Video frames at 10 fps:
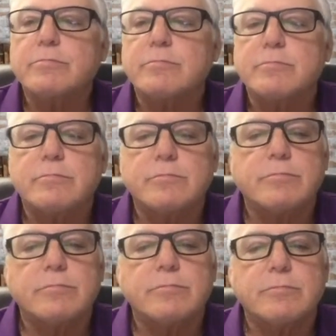
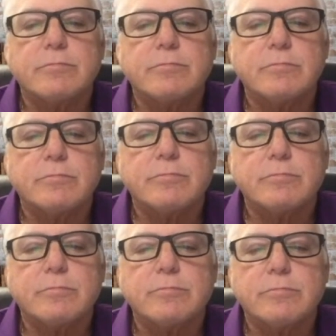
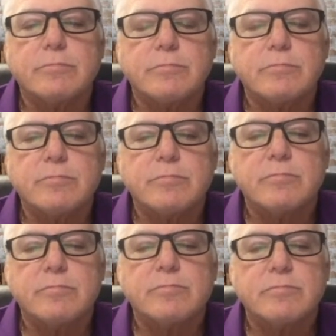
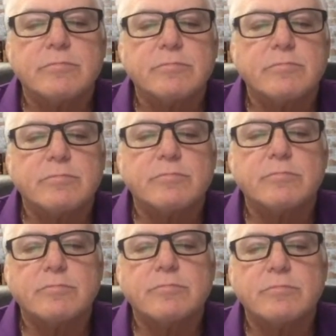This person isn't speaking.